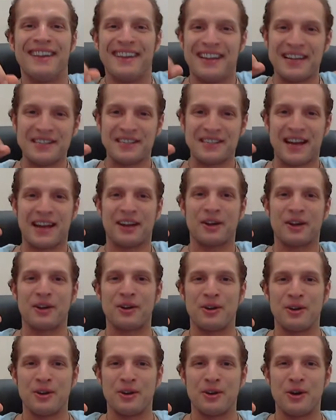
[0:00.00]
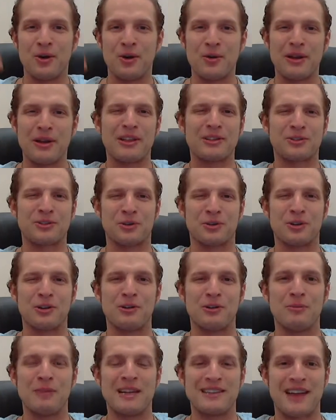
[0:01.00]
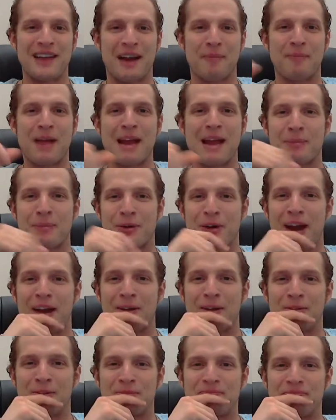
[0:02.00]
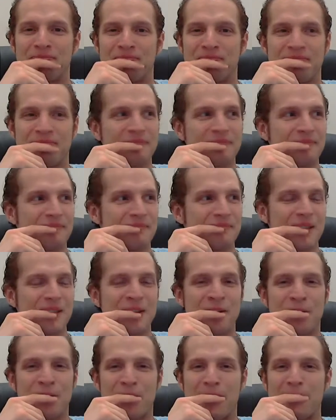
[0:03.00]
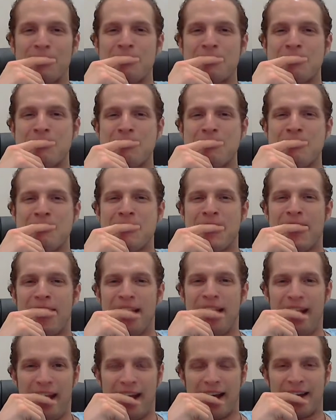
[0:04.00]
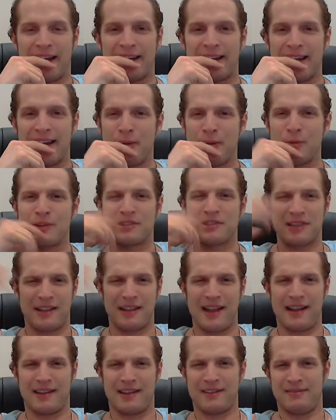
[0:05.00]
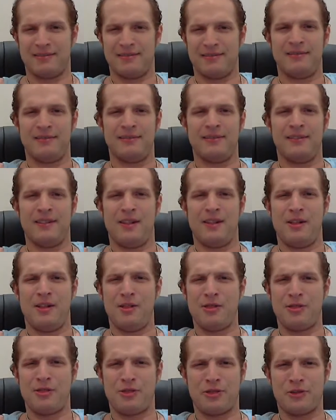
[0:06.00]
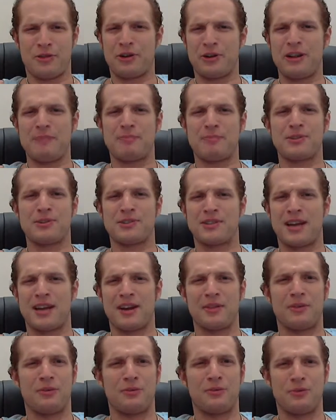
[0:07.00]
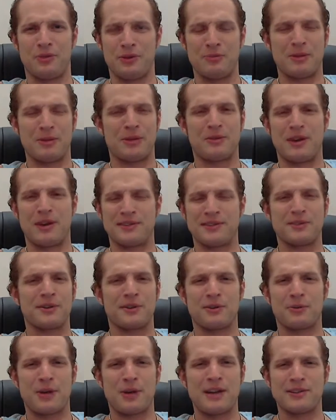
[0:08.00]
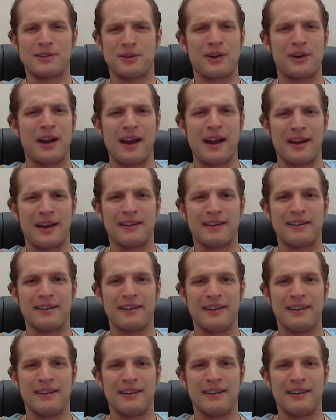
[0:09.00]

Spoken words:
He said, who in this room has had a paper route, right? And it was like 30% of the room had raised their hand.